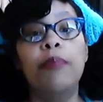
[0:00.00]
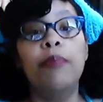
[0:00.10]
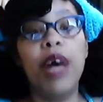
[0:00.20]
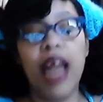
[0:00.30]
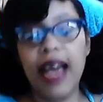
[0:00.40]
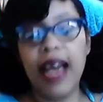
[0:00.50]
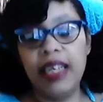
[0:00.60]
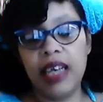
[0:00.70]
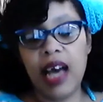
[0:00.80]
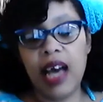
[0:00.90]
but I
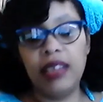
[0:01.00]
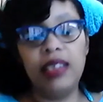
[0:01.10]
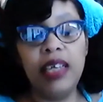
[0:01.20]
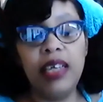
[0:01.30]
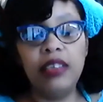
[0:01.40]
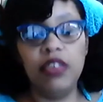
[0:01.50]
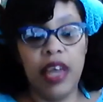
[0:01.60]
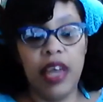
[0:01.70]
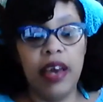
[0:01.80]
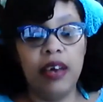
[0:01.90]
knit continental
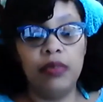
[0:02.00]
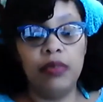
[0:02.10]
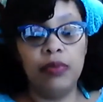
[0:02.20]
now.